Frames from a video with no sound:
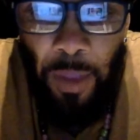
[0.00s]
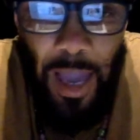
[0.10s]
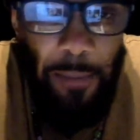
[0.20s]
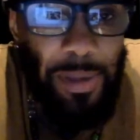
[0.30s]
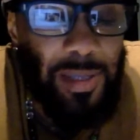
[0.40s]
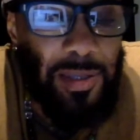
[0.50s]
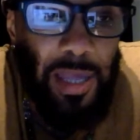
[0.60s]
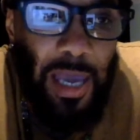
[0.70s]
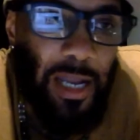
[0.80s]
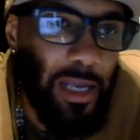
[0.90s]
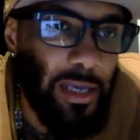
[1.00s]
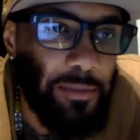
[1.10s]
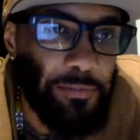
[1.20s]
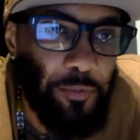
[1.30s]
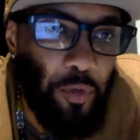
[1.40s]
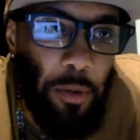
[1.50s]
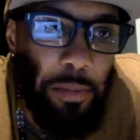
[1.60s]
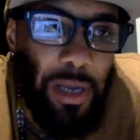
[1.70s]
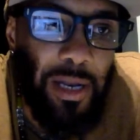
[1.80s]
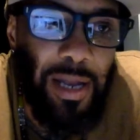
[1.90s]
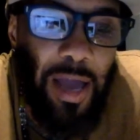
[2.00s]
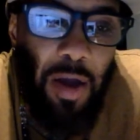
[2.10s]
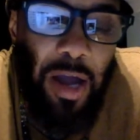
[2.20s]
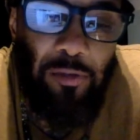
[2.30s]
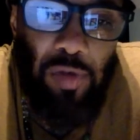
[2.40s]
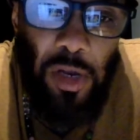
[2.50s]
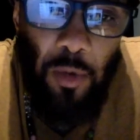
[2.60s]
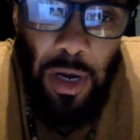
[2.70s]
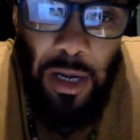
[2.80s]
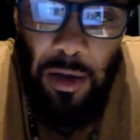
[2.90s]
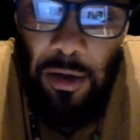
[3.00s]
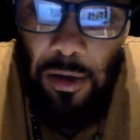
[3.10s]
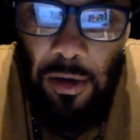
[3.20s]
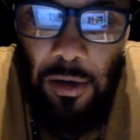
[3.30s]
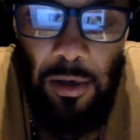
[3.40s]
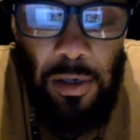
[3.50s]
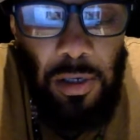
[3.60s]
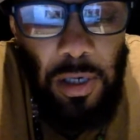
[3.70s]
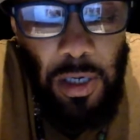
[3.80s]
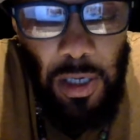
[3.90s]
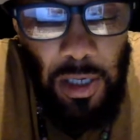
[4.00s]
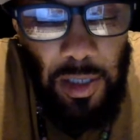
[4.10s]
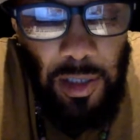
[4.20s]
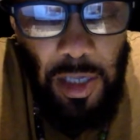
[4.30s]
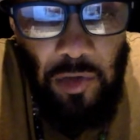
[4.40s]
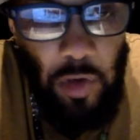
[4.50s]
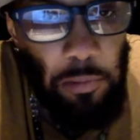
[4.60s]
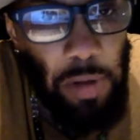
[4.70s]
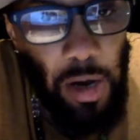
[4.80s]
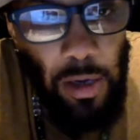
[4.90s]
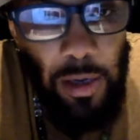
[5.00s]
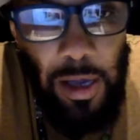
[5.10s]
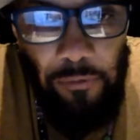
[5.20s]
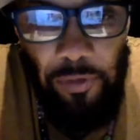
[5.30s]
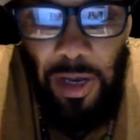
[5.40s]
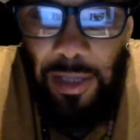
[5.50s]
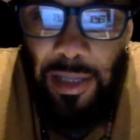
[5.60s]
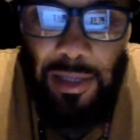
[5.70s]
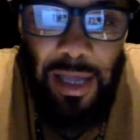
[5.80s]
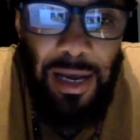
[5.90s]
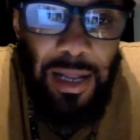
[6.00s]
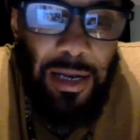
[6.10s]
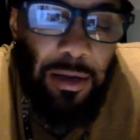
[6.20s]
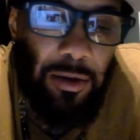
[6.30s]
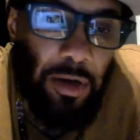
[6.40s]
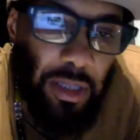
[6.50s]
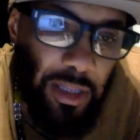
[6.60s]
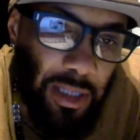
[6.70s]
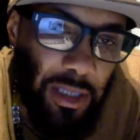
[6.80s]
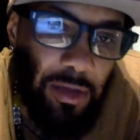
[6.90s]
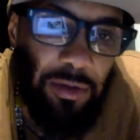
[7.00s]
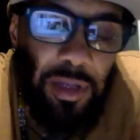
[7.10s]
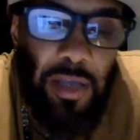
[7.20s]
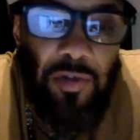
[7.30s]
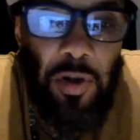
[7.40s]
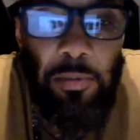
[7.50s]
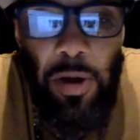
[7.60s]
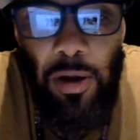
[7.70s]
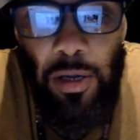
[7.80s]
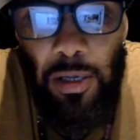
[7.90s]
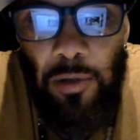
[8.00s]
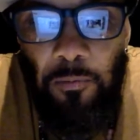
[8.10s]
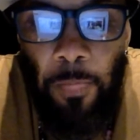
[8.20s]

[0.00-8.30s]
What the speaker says: I've been saying it for a minute now. I really want to conquer Central America. I feel like there's not a lot of content on Central America,